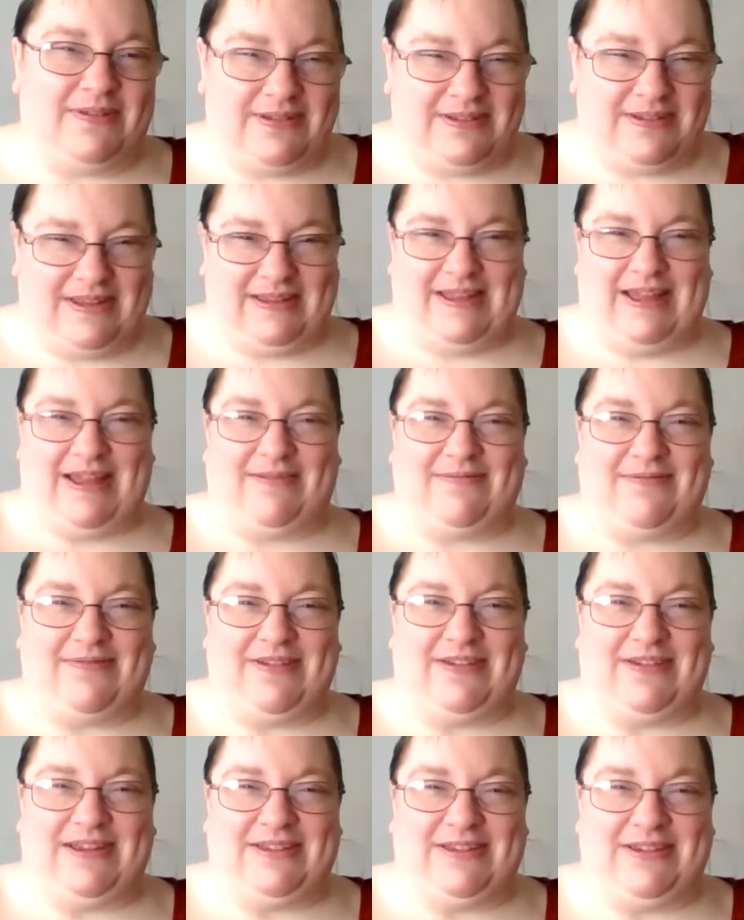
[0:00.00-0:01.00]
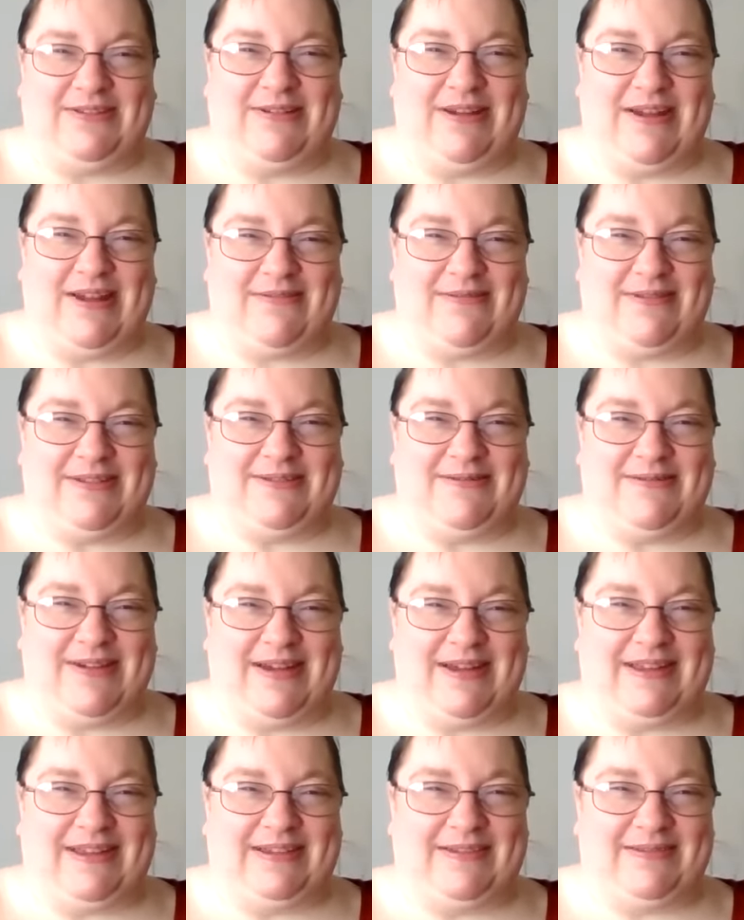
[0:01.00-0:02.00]
using that footage you have as
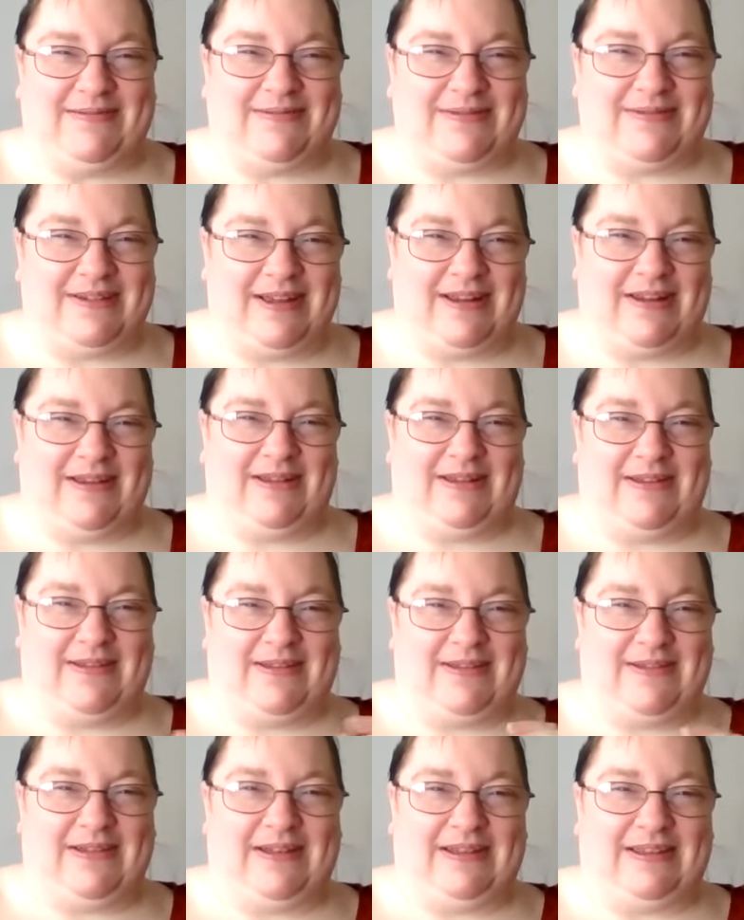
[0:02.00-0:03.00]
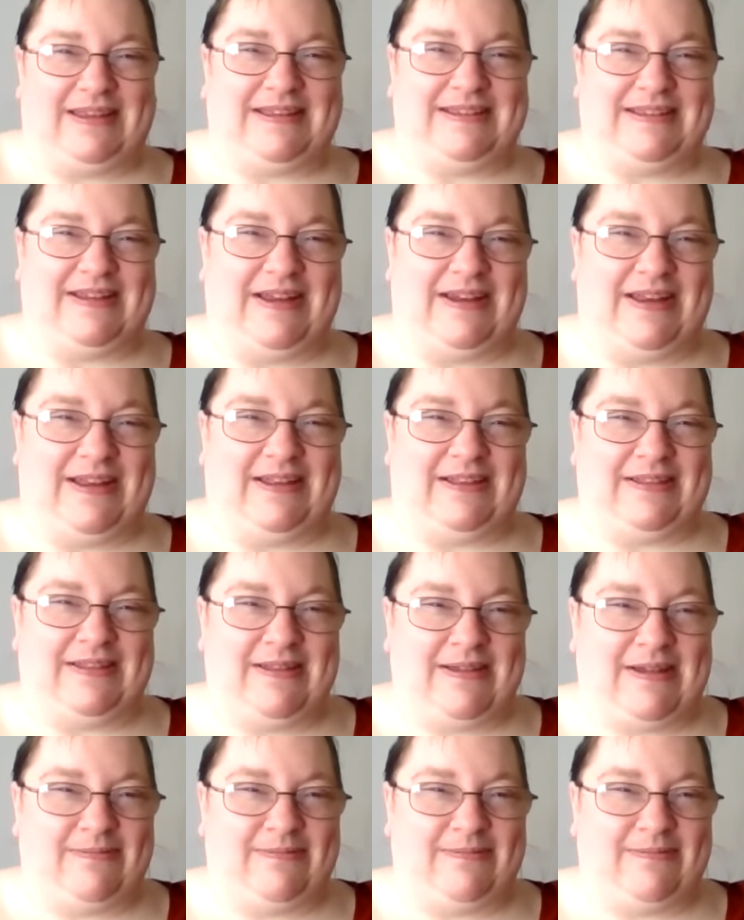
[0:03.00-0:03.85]
well, and kind of deciding